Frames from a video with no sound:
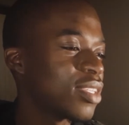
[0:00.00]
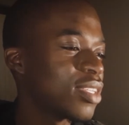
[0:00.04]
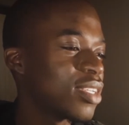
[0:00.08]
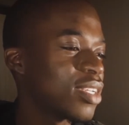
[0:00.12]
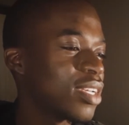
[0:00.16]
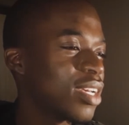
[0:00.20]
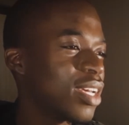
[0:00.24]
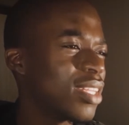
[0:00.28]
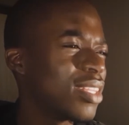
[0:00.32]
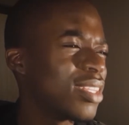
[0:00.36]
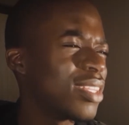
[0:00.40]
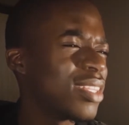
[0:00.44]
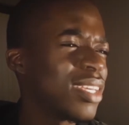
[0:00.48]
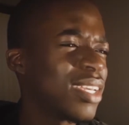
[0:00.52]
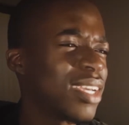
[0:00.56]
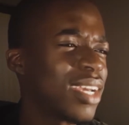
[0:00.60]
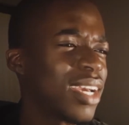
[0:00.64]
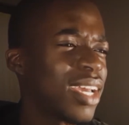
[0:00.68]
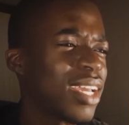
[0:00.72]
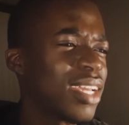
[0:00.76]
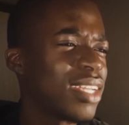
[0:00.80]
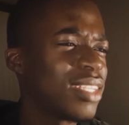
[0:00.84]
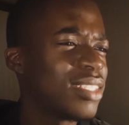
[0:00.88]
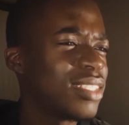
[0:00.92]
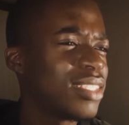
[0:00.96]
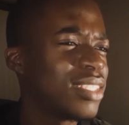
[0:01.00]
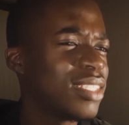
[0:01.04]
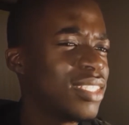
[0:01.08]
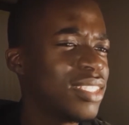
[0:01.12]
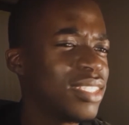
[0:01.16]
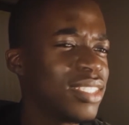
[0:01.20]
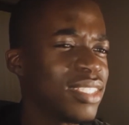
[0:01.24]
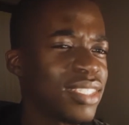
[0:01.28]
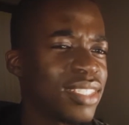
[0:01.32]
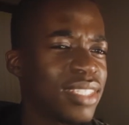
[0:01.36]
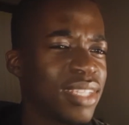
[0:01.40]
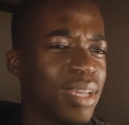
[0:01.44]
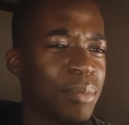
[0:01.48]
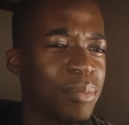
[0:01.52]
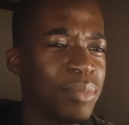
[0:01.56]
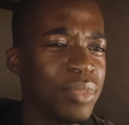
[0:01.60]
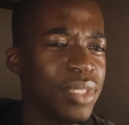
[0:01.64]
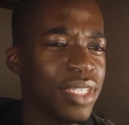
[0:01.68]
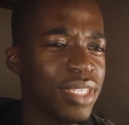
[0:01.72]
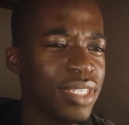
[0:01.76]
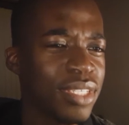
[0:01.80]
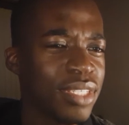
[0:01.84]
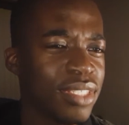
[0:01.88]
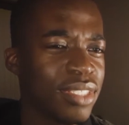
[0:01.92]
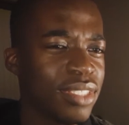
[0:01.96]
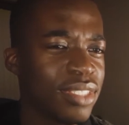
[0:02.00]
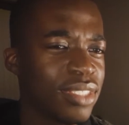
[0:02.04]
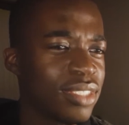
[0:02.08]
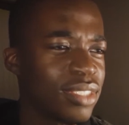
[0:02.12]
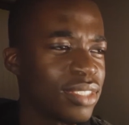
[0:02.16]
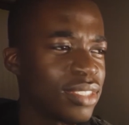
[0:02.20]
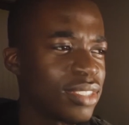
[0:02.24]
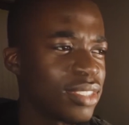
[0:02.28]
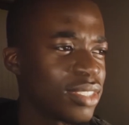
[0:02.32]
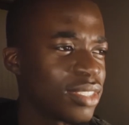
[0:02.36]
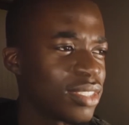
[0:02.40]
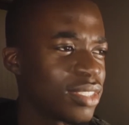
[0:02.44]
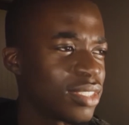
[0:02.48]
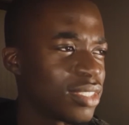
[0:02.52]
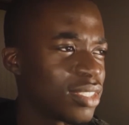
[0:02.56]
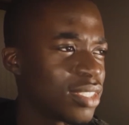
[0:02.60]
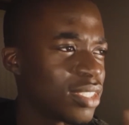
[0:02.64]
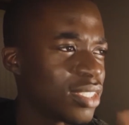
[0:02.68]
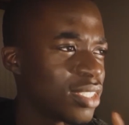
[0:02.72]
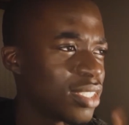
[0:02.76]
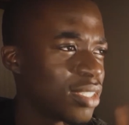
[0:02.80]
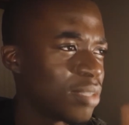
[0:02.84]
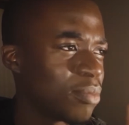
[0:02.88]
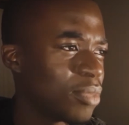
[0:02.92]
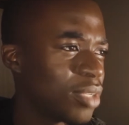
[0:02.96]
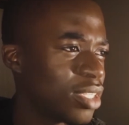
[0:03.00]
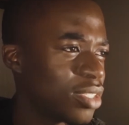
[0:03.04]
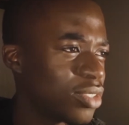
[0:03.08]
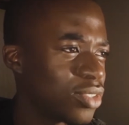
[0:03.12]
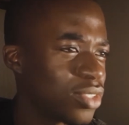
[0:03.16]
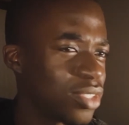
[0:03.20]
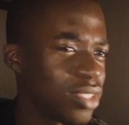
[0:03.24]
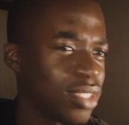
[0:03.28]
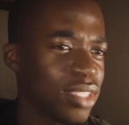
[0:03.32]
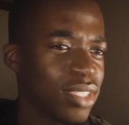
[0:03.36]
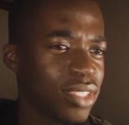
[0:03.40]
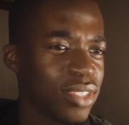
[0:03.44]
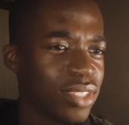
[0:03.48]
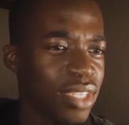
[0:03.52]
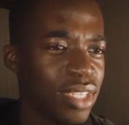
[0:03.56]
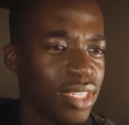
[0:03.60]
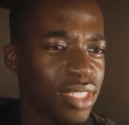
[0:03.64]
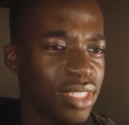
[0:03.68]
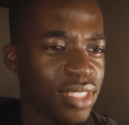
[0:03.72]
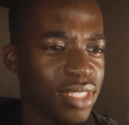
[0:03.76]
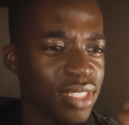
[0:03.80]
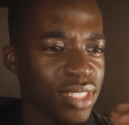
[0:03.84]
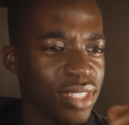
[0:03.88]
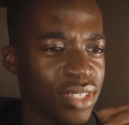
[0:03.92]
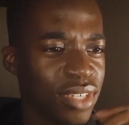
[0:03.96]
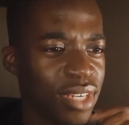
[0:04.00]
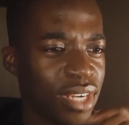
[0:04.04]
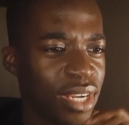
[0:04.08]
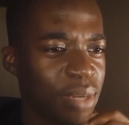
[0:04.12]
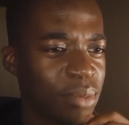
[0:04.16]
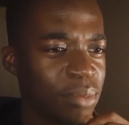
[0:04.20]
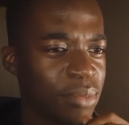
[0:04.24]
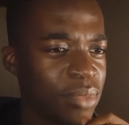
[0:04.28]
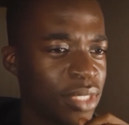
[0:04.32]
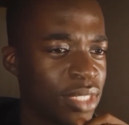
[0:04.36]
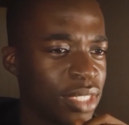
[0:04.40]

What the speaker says: I think I had seen something similar to this on Instagram,